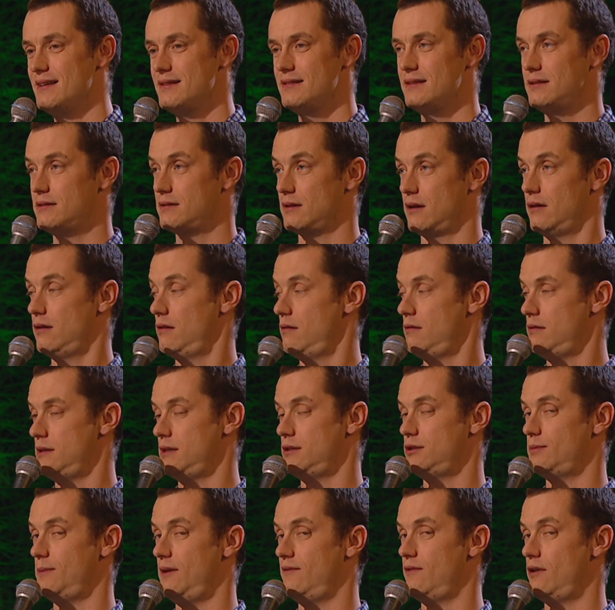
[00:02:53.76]
She's like, "Oh,
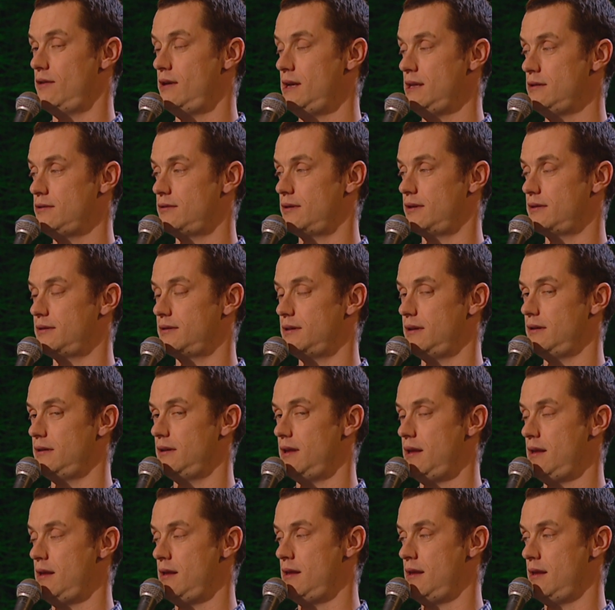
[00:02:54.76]
this will be very interesting,
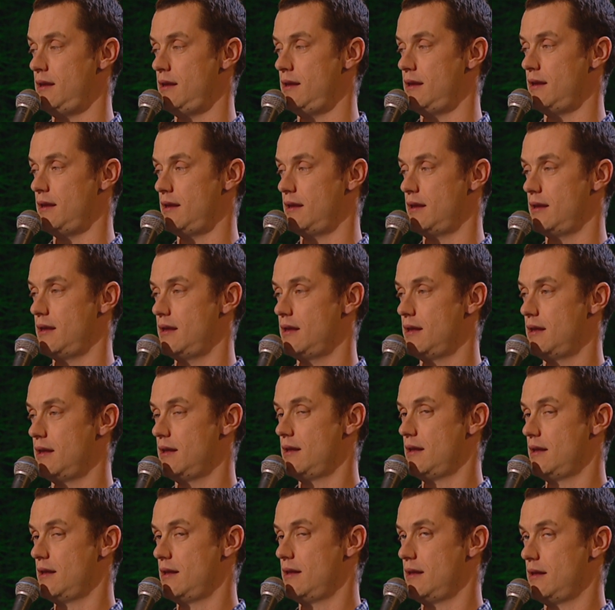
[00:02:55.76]
yeah.
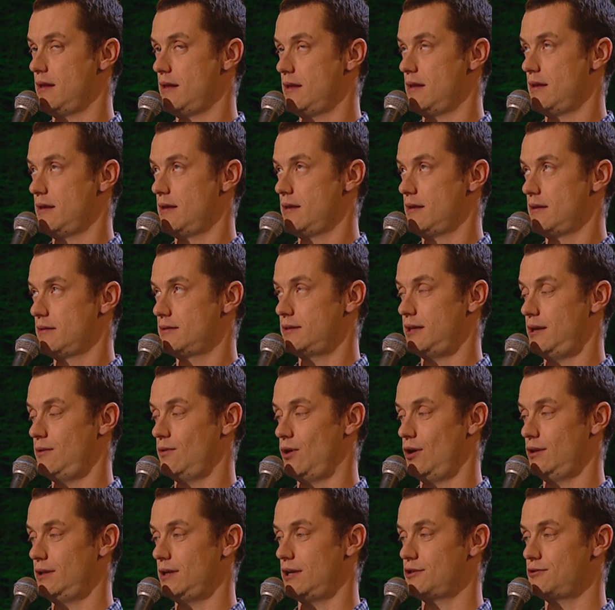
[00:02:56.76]
See
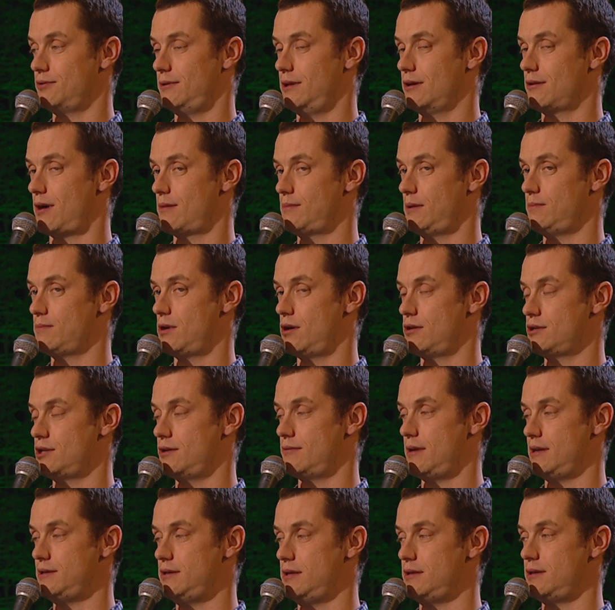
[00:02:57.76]
what it does with the crummy
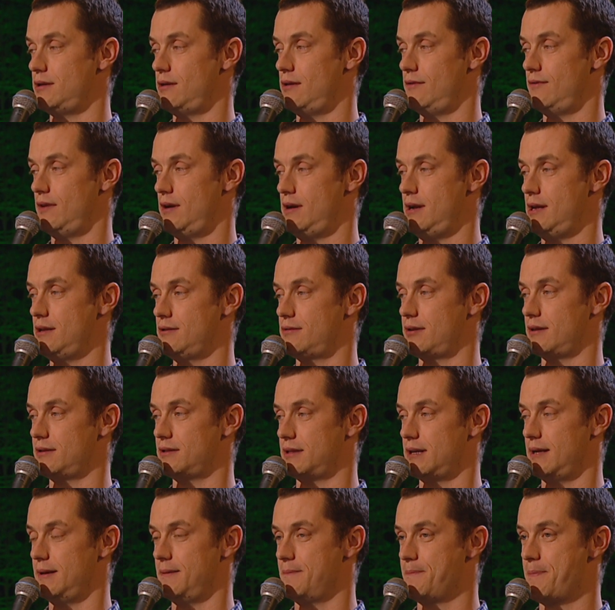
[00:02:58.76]
margie residue. Very
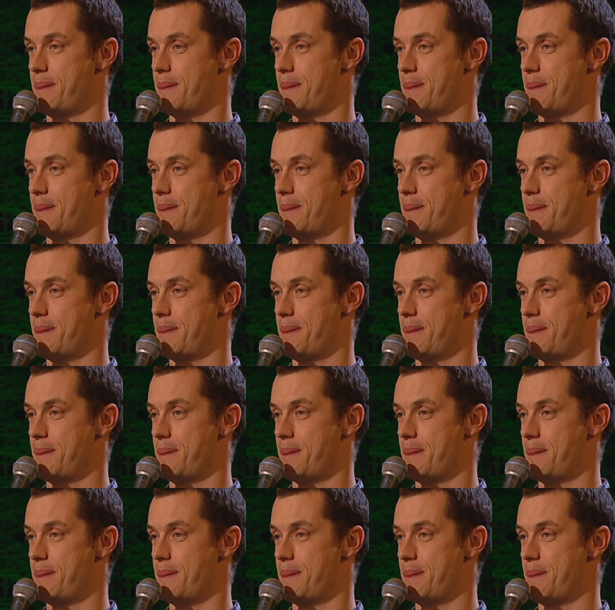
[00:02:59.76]
interesting."